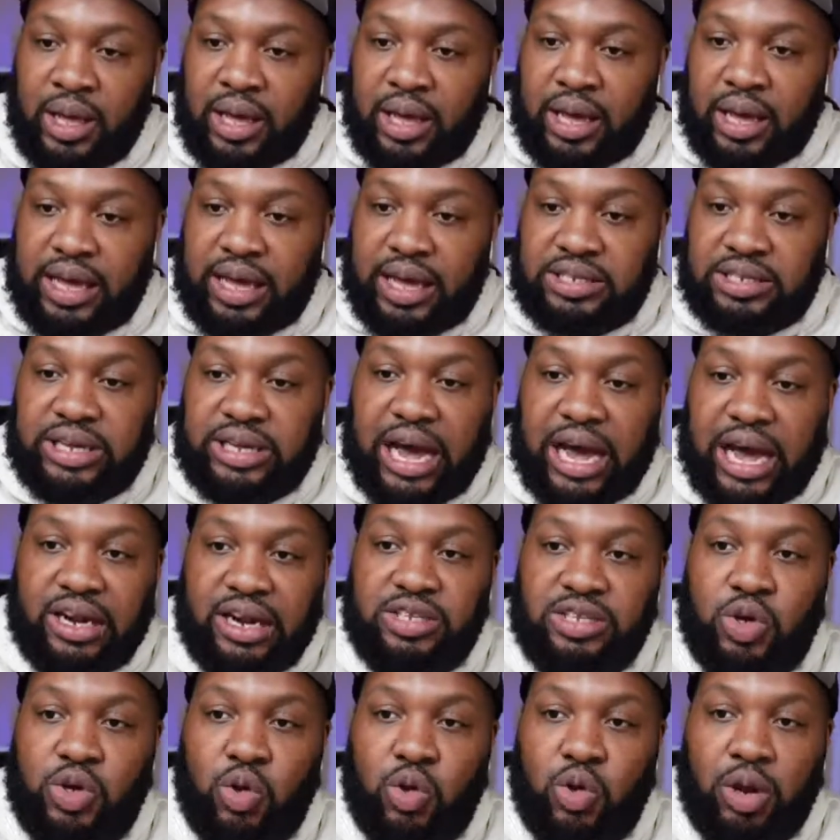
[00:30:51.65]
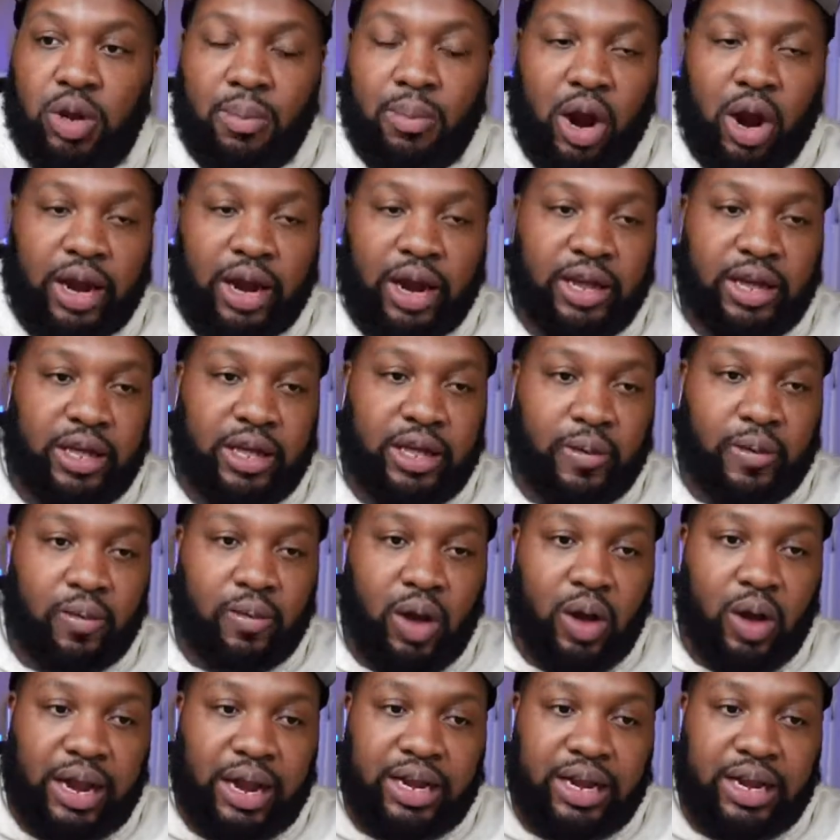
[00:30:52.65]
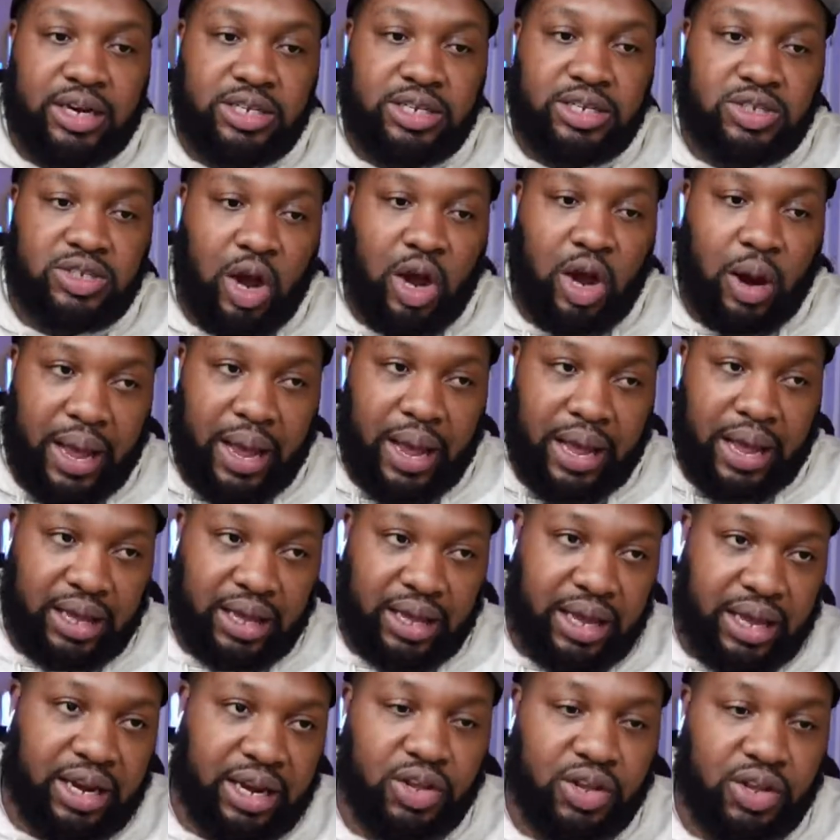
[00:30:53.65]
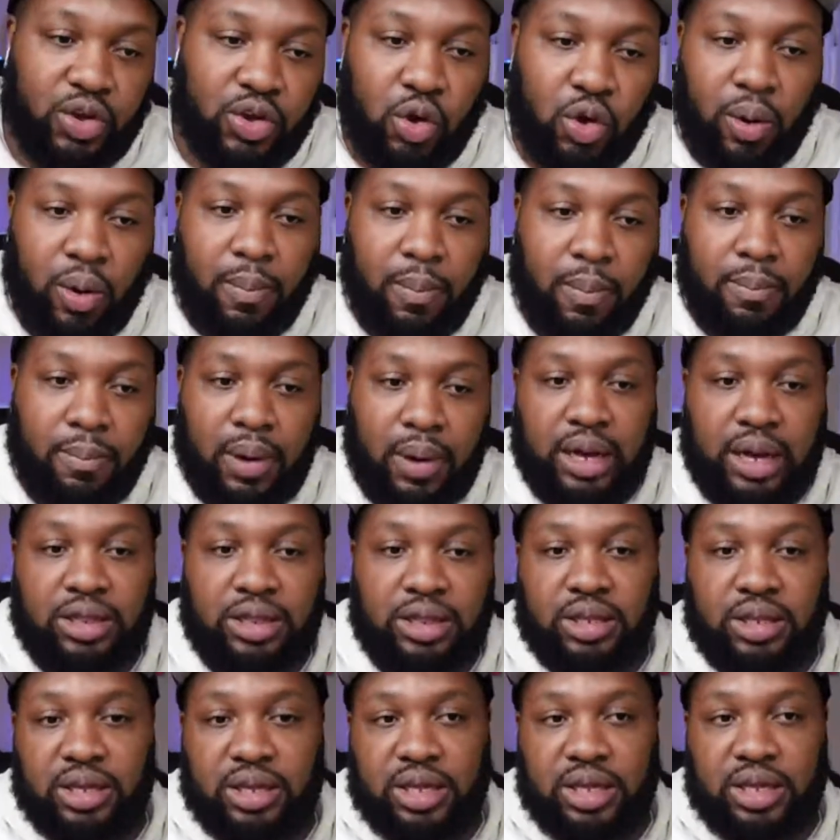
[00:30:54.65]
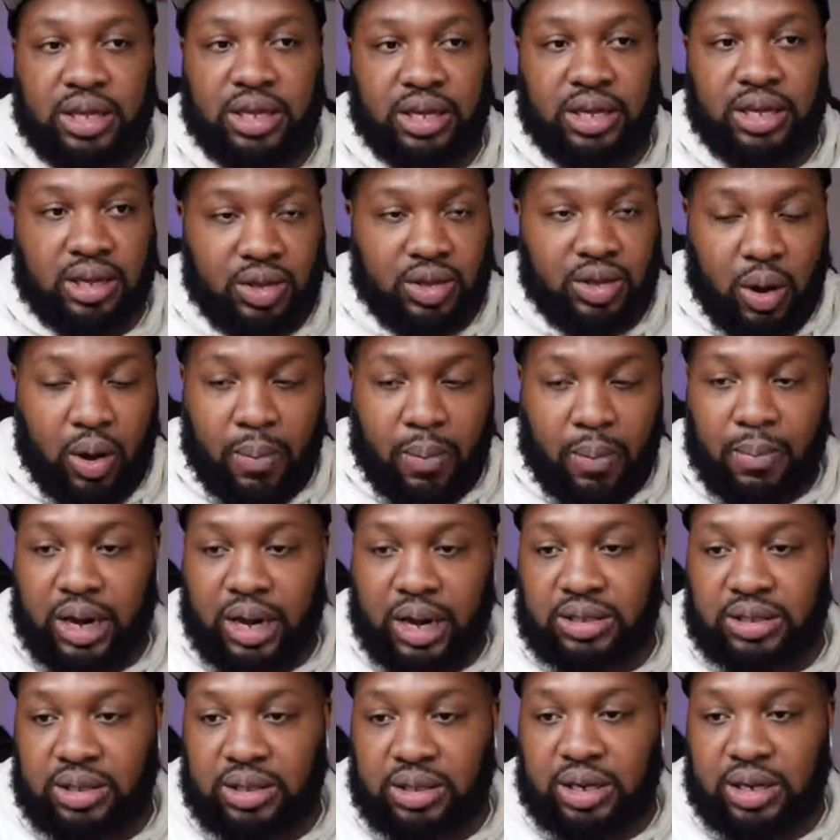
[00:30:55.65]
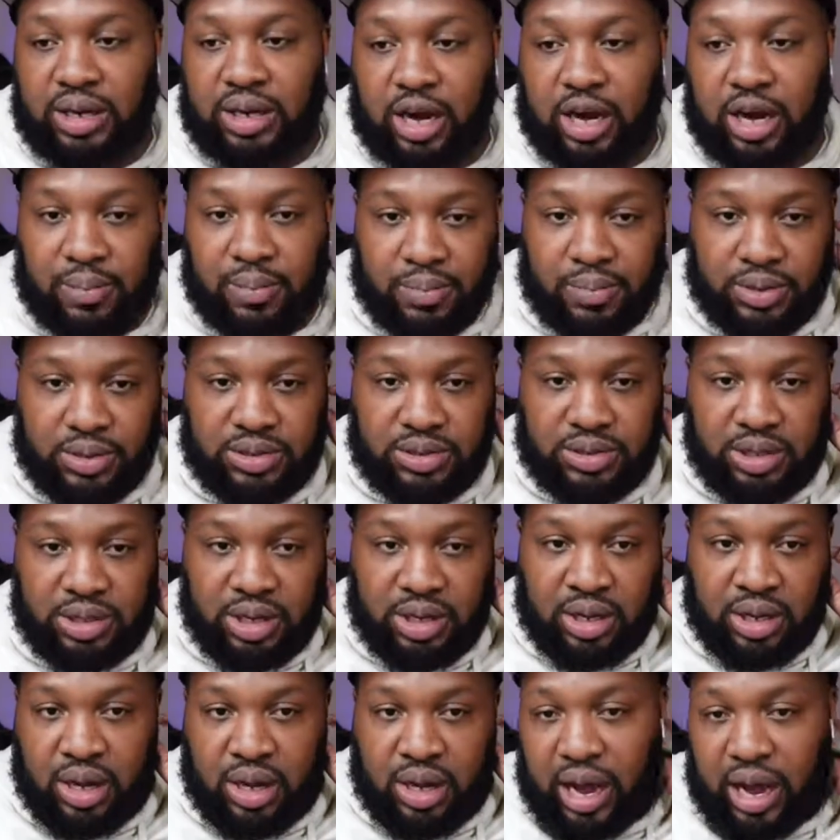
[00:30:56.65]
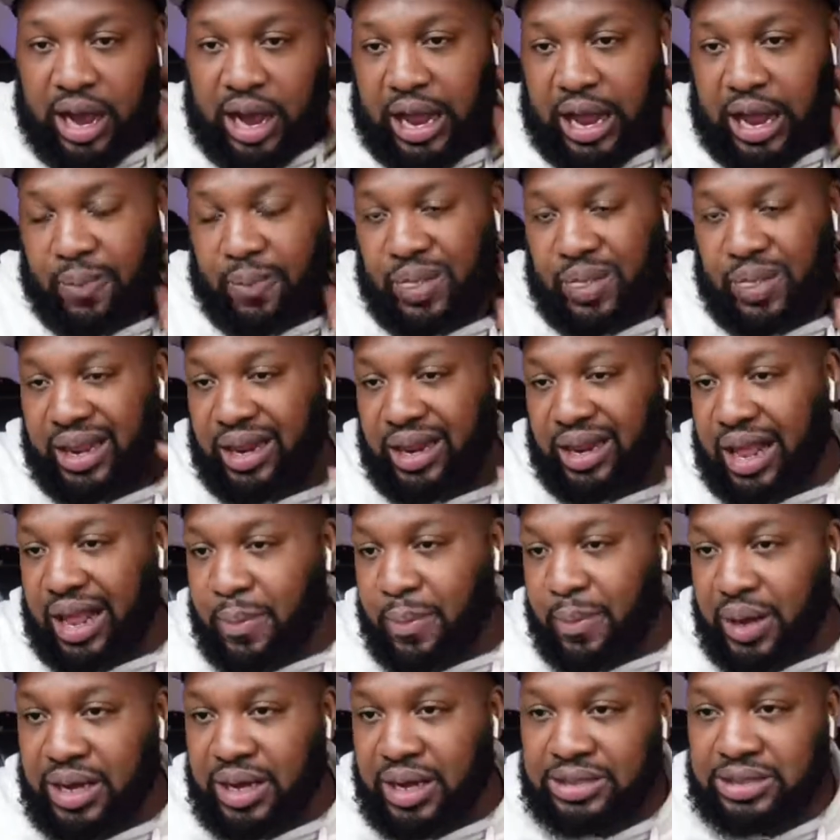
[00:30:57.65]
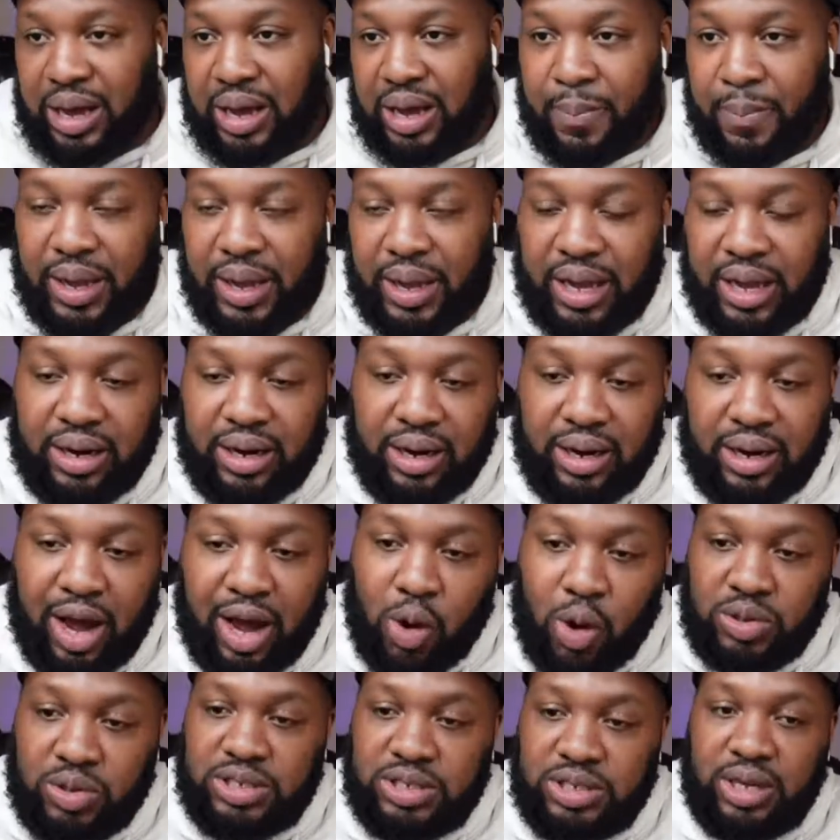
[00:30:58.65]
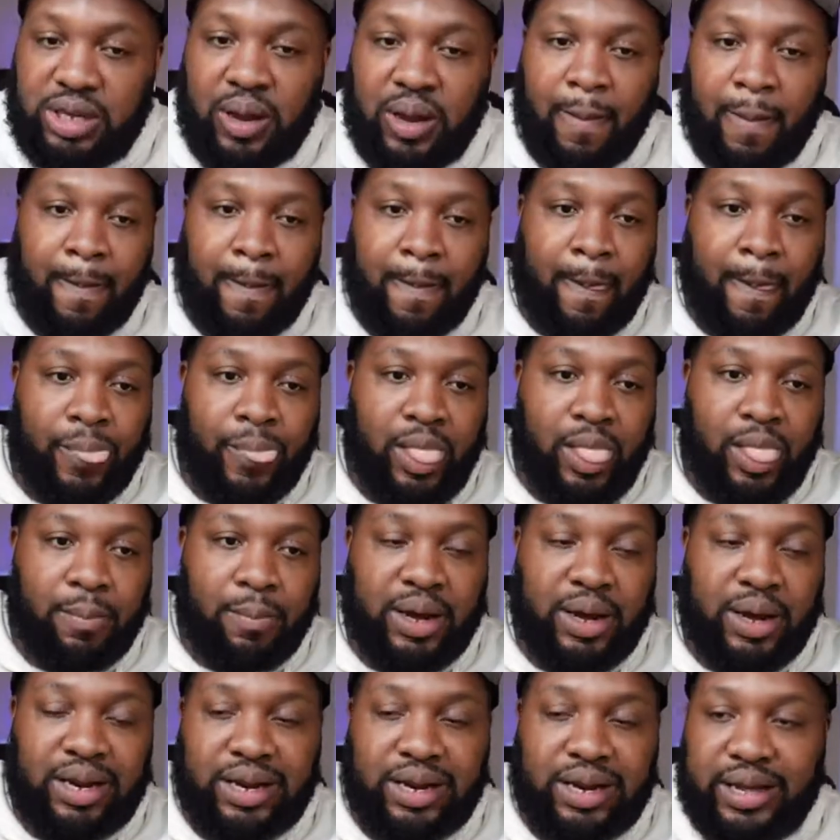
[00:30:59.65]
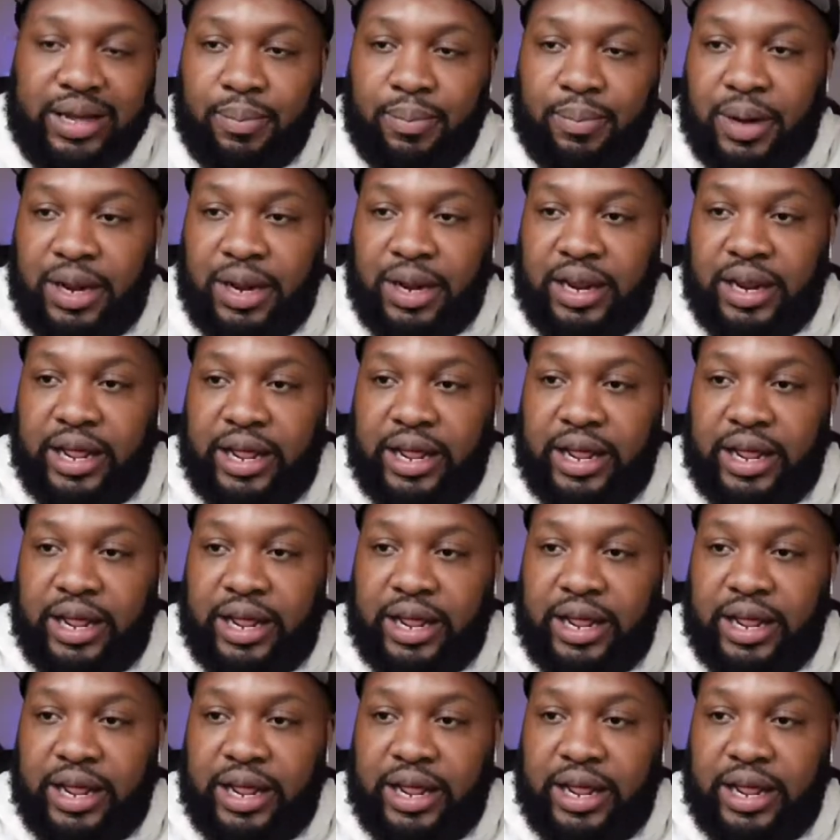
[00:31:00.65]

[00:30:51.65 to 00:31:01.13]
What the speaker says: Inside the School of Marketing, I need to start back getting your monthly numbers. All right. And it ain't because I'm being nosy, but it is